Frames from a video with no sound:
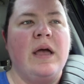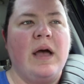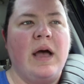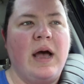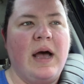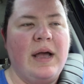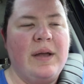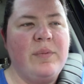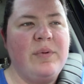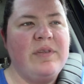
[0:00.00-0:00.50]

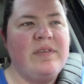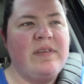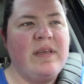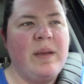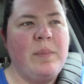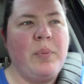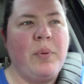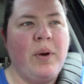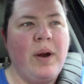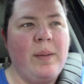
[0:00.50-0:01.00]
I would
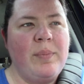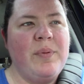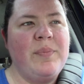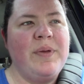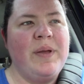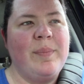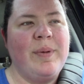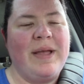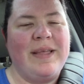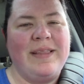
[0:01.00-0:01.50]
say
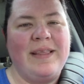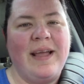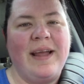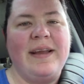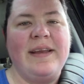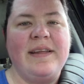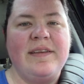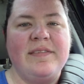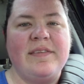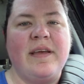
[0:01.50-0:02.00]
probably about
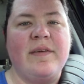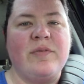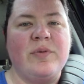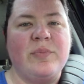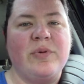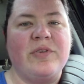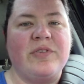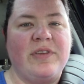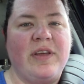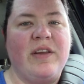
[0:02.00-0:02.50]

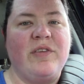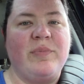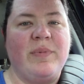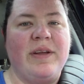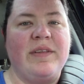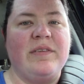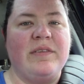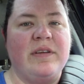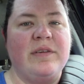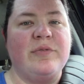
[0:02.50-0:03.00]
97% of
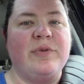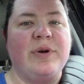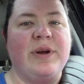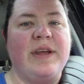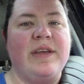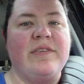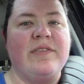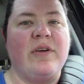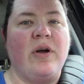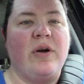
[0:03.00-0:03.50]
my
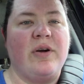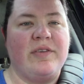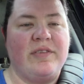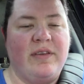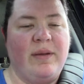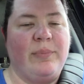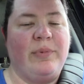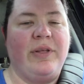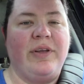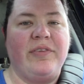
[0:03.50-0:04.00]
deliveries are
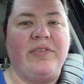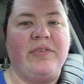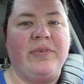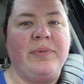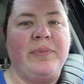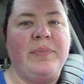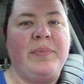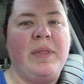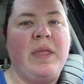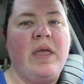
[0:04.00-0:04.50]
tipless.
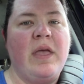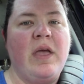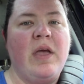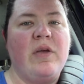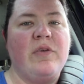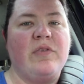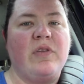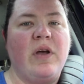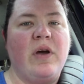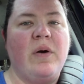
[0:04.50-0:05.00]

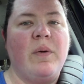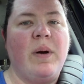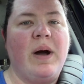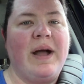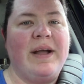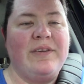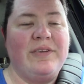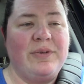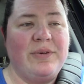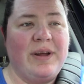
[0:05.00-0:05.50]
So
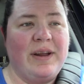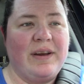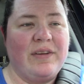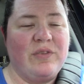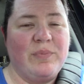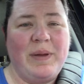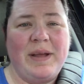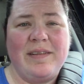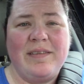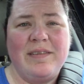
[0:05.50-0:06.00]
I do not
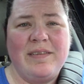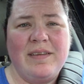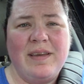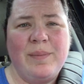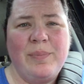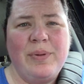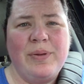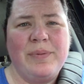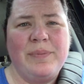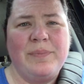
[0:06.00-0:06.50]
expect a
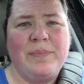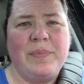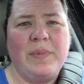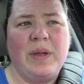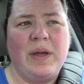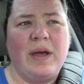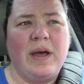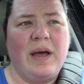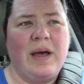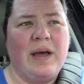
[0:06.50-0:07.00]
tip.
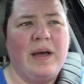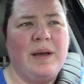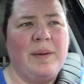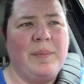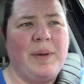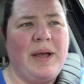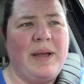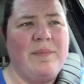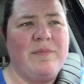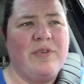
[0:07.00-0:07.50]

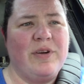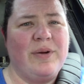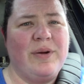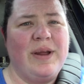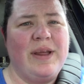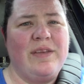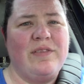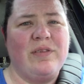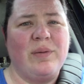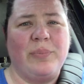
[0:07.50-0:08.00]
Um, I'm
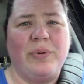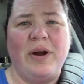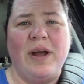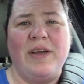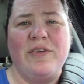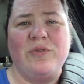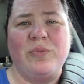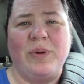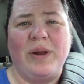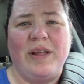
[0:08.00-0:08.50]
very
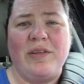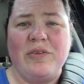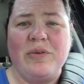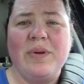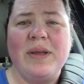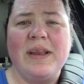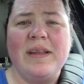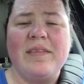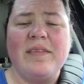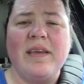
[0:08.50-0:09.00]
surprised when I do
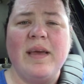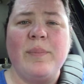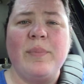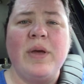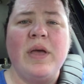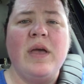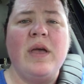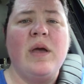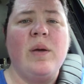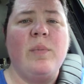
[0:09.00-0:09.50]
get a tip,
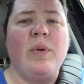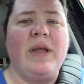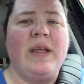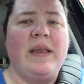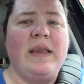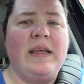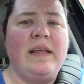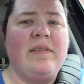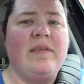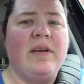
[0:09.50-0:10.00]
but you
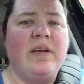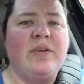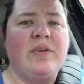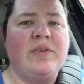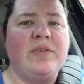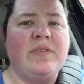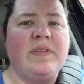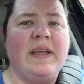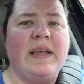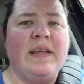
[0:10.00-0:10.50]
need to
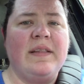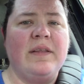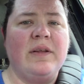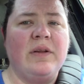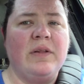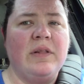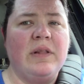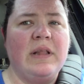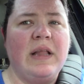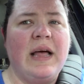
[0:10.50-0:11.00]
understand that
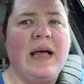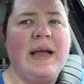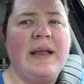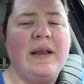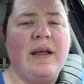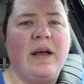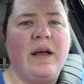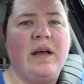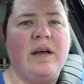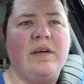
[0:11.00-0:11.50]
a lot
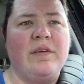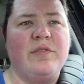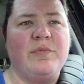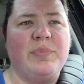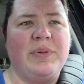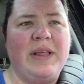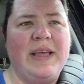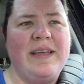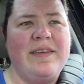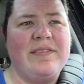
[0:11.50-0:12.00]
of
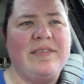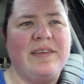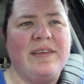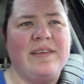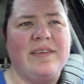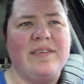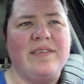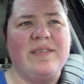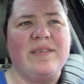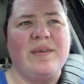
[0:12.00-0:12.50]

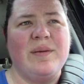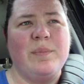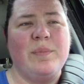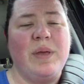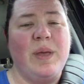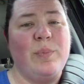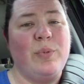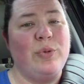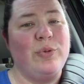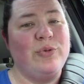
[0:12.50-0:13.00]
places
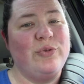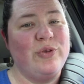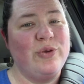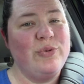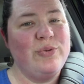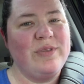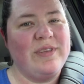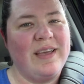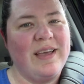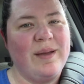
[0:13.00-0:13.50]
people
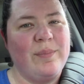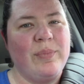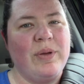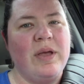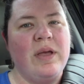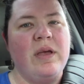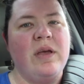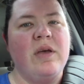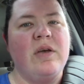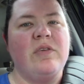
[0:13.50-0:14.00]
do tip,
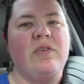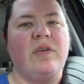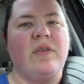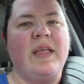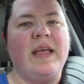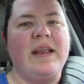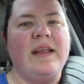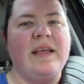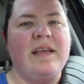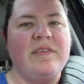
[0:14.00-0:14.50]
so
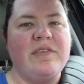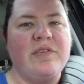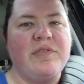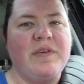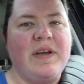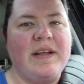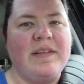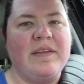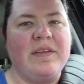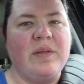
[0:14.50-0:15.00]
that is
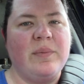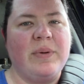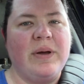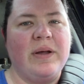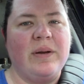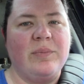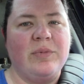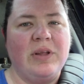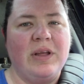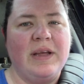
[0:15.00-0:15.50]
affecting the
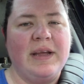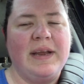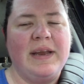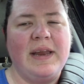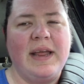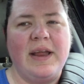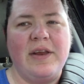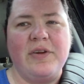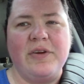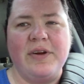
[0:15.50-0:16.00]
bottom line.
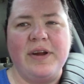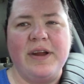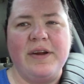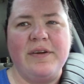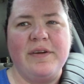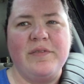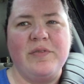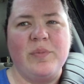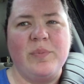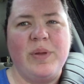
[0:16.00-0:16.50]
And you're
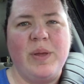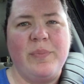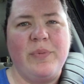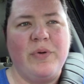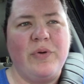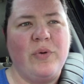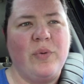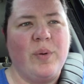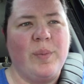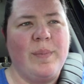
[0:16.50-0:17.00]
hearing from
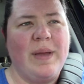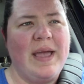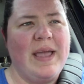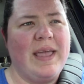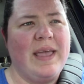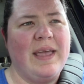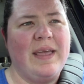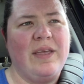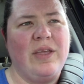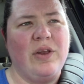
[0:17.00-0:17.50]
people who are
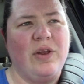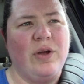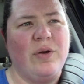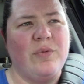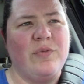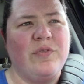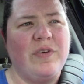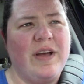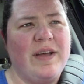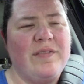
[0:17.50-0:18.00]
making, you
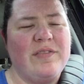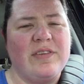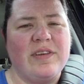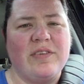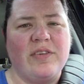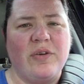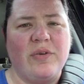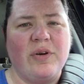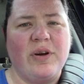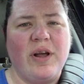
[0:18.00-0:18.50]
know, five,
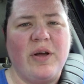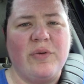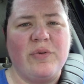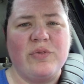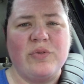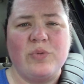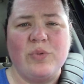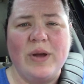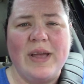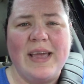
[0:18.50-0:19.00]
six hundred
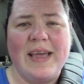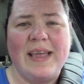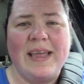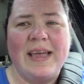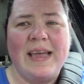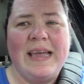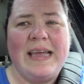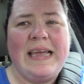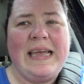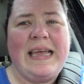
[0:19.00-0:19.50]
dollars a week,
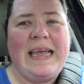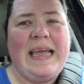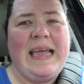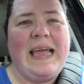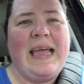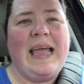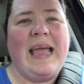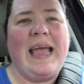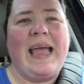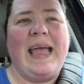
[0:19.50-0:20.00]

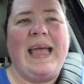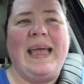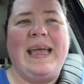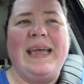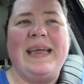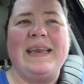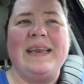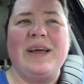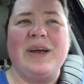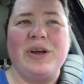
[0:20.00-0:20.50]

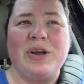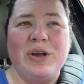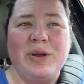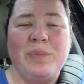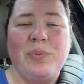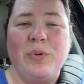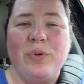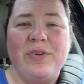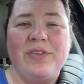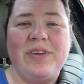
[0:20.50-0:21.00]
and a good
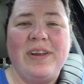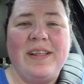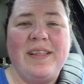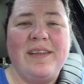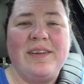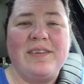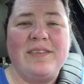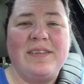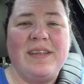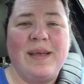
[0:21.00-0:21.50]
portion of
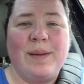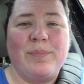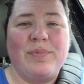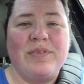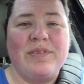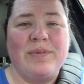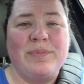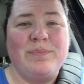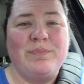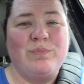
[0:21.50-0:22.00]
that is
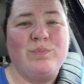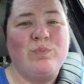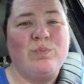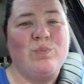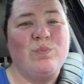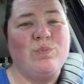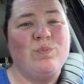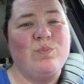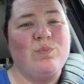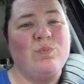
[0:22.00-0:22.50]
tips,
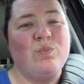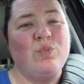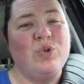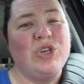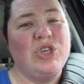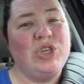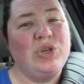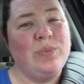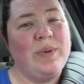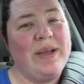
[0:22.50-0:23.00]

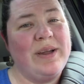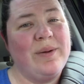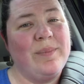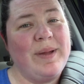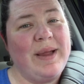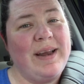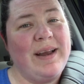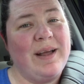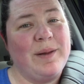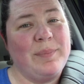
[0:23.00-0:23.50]
which you may or
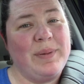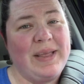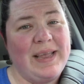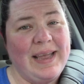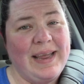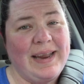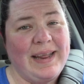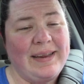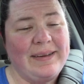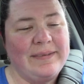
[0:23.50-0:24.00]
may not be
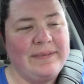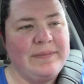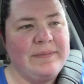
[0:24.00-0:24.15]
getting.